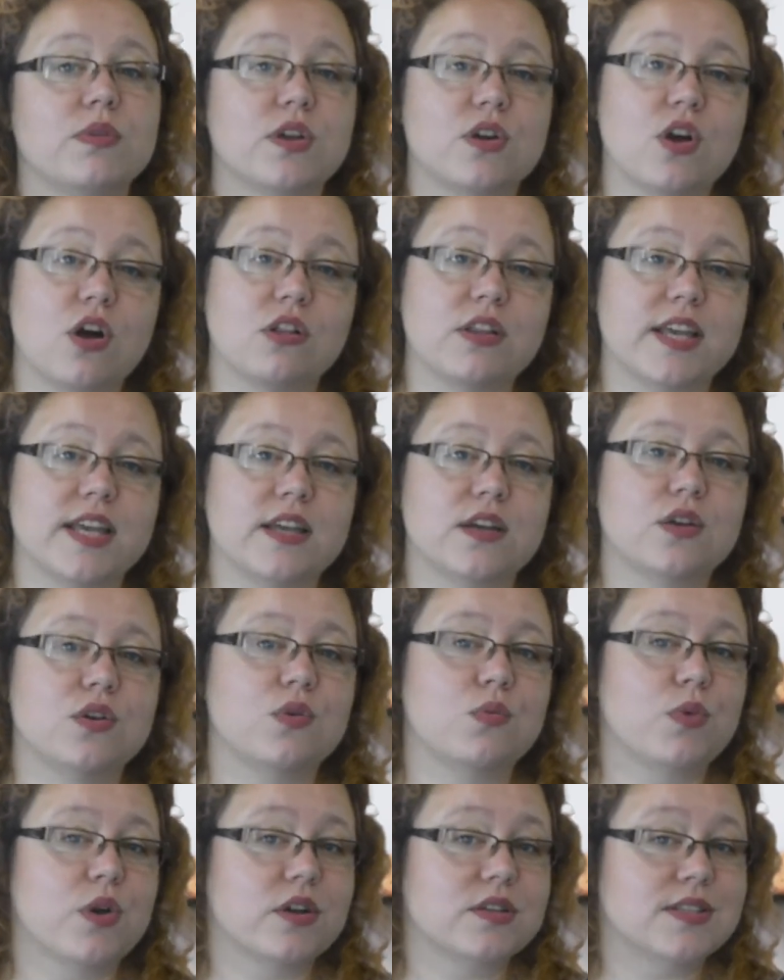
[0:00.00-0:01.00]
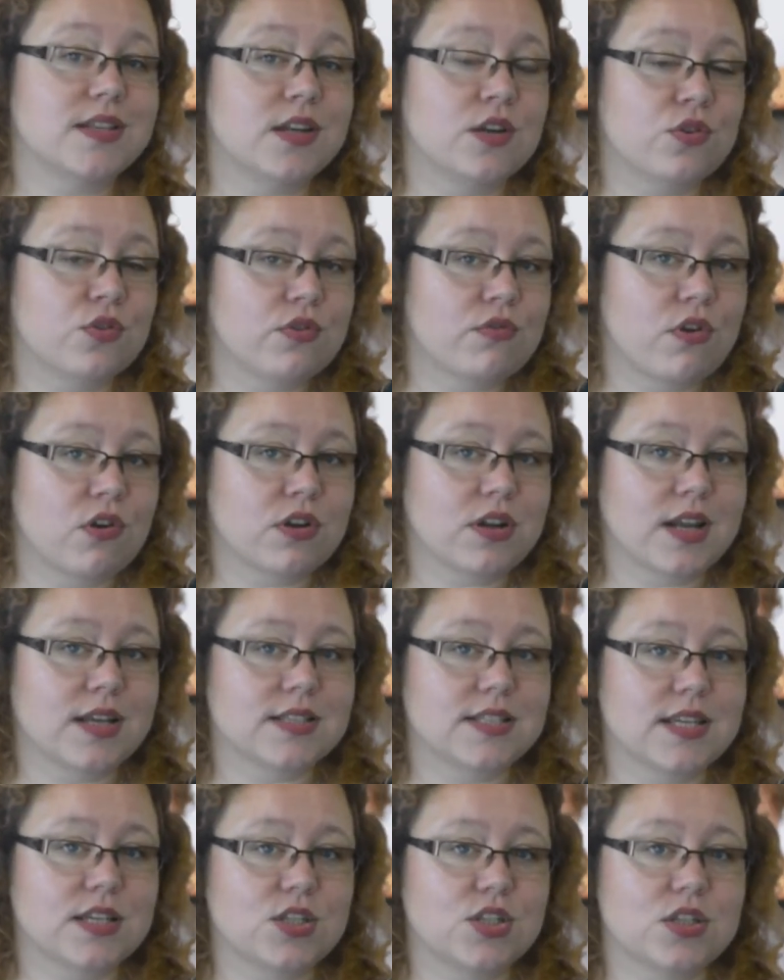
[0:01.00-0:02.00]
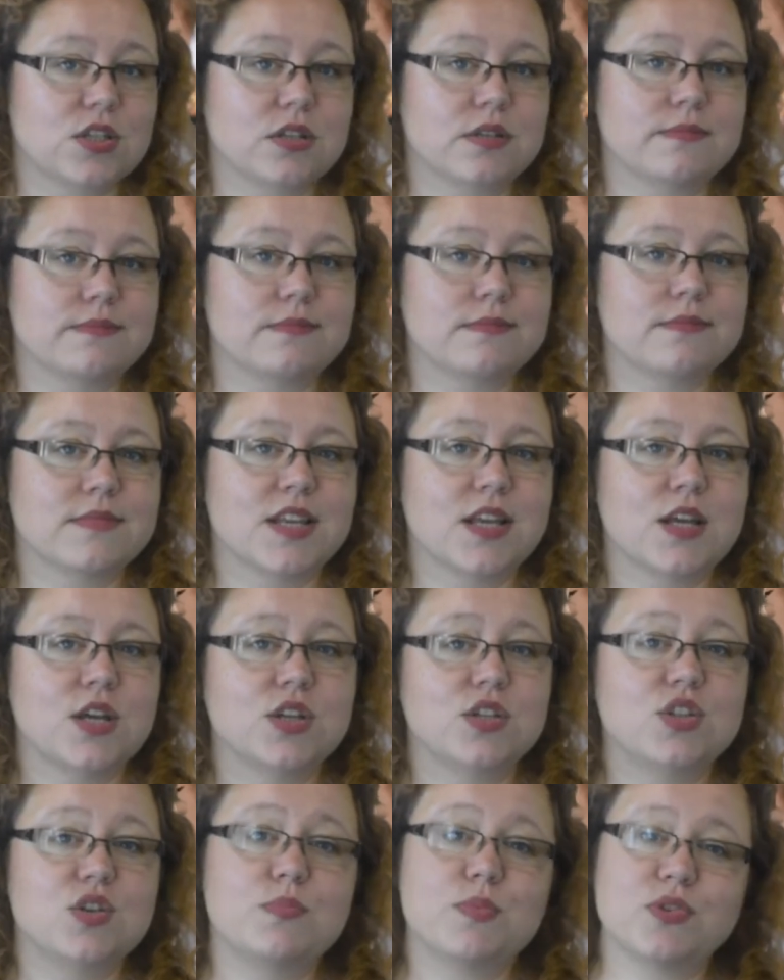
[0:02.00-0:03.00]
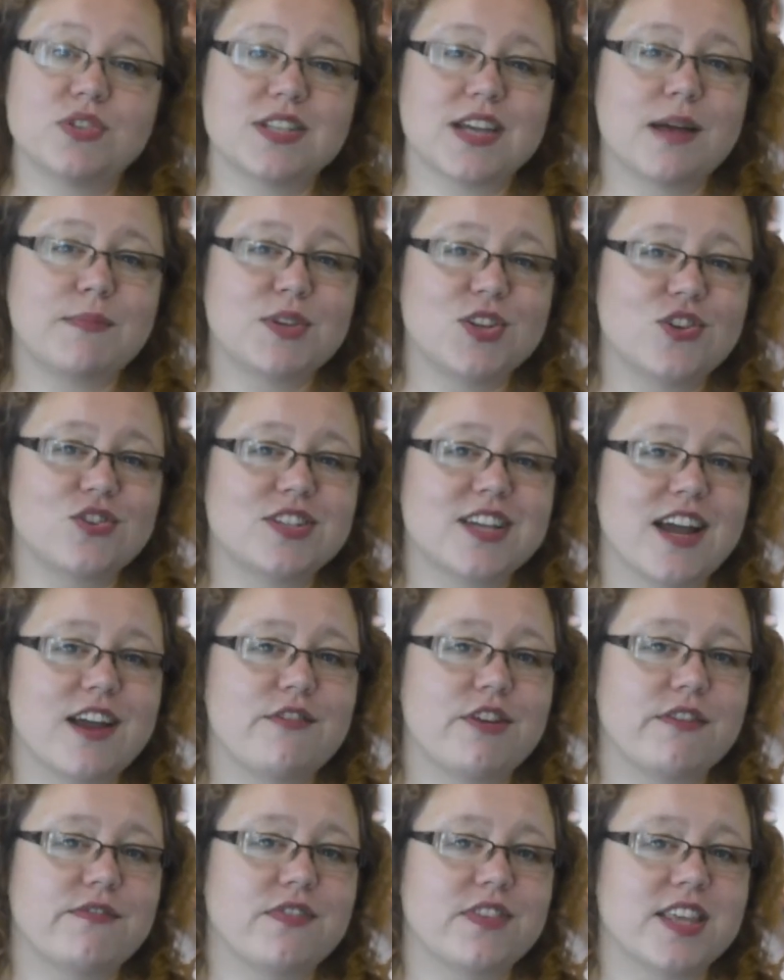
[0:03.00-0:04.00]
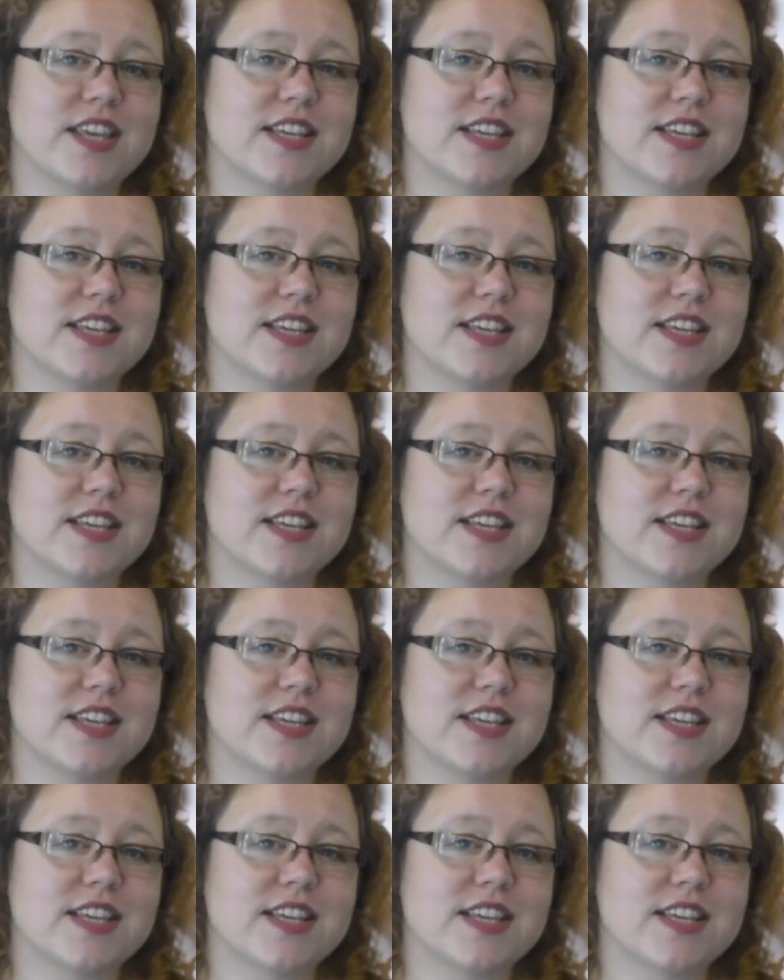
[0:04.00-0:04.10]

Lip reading: with a colleague who works in another organisation. Do you put time in your diary for